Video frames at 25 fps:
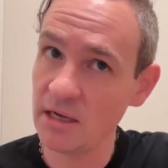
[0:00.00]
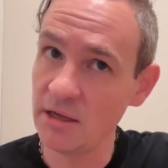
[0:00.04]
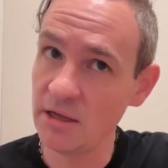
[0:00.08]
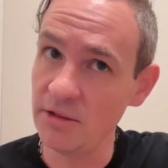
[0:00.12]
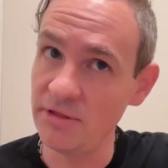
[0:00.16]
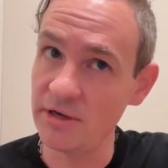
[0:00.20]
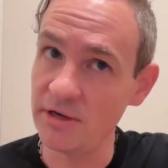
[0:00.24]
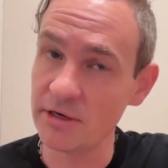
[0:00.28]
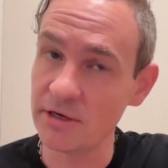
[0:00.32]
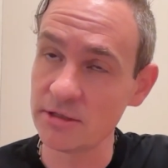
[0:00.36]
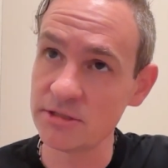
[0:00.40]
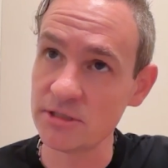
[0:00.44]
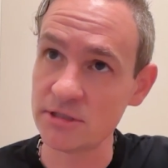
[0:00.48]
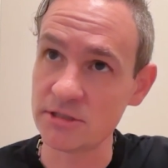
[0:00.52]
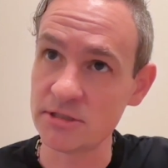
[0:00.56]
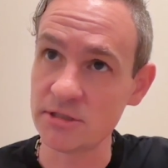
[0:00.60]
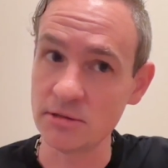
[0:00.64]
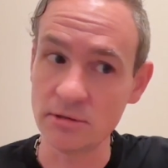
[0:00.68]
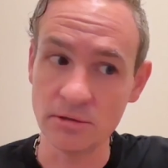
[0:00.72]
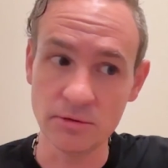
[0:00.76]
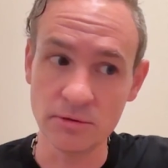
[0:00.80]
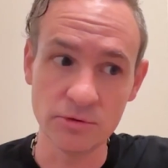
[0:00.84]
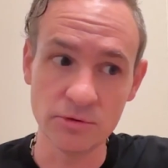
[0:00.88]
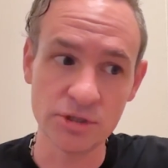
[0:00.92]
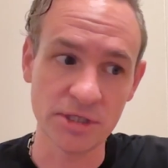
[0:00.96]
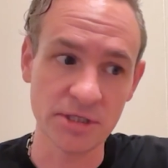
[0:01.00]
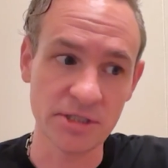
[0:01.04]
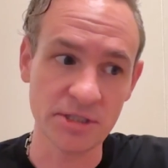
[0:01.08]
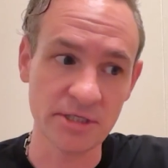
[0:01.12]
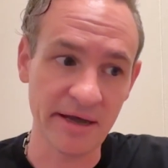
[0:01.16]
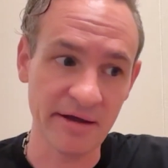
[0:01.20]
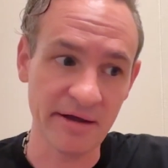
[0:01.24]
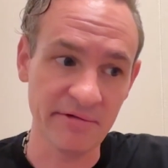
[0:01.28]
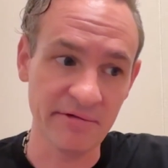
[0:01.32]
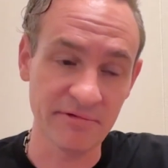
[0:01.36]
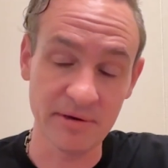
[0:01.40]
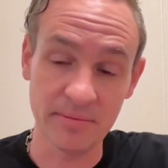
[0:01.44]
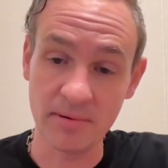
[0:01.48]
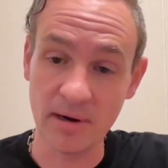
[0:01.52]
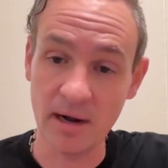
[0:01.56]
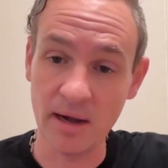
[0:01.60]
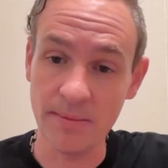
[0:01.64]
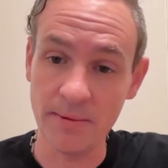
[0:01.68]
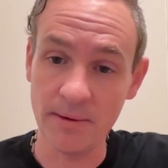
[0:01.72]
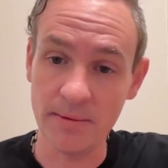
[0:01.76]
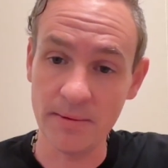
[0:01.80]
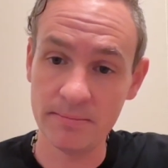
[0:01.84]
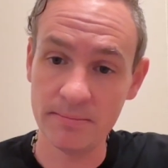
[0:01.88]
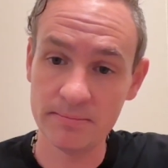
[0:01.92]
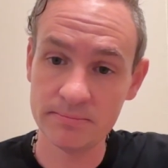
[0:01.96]
there is a solution to every
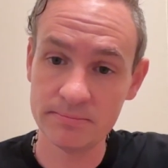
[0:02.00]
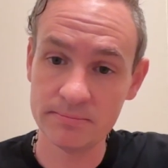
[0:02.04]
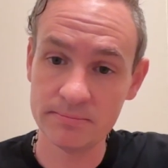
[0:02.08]
problem.